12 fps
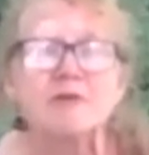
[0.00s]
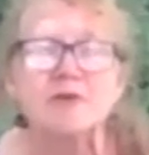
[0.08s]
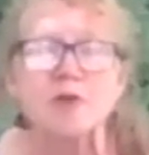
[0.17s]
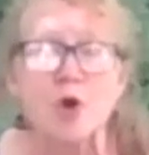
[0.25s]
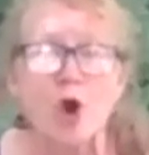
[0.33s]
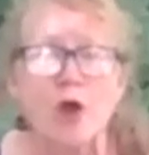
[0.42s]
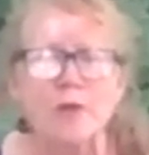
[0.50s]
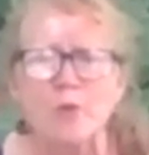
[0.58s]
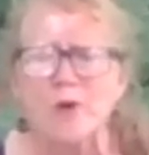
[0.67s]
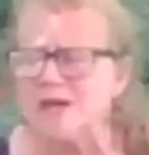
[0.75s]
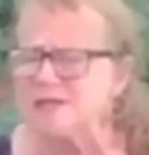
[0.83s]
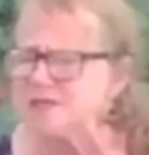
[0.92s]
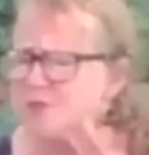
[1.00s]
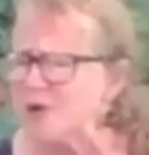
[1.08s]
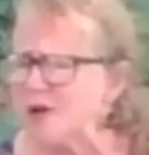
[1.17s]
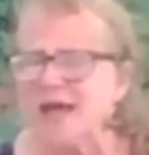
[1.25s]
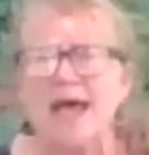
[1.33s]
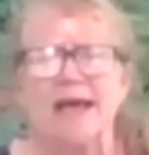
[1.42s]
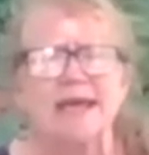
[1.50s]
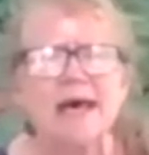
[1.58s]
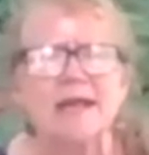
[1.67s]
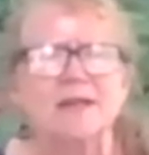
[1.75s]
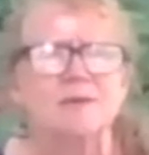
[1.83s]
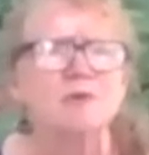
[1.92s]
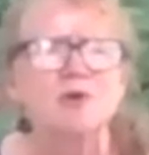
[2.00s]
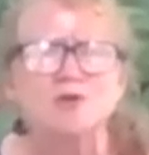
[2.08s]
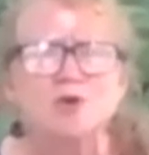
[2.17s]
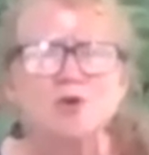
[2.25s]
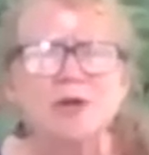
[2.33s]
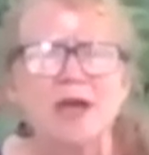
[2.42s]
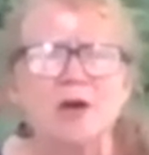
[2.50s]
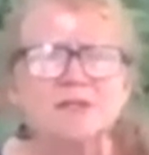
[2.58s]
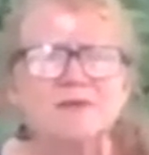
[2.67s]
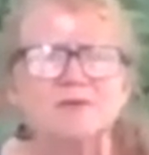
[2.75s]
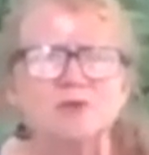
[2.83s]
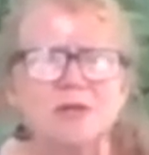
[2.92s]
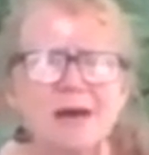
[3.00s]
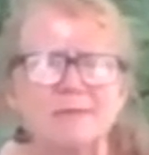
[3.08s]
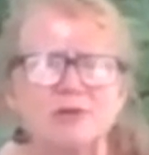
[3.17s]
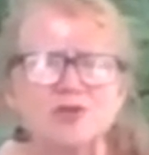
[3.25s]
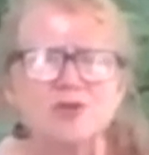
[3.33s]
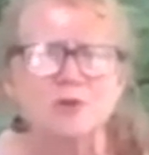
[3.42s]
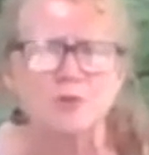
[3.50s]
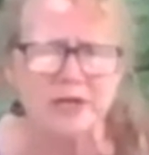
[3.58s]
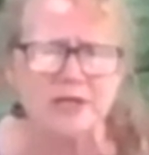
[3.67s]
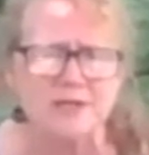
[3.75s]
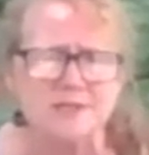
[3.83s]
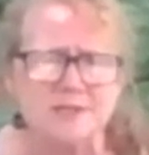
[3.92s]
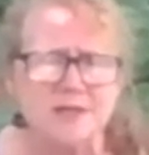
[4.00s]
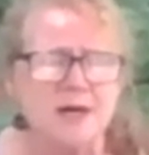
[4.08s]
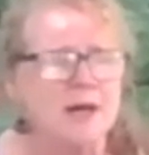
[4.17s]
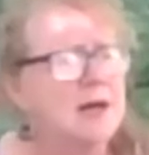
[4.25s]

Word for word: they're on the weeds, spray the heck out of them because who cares if you damage the weeds.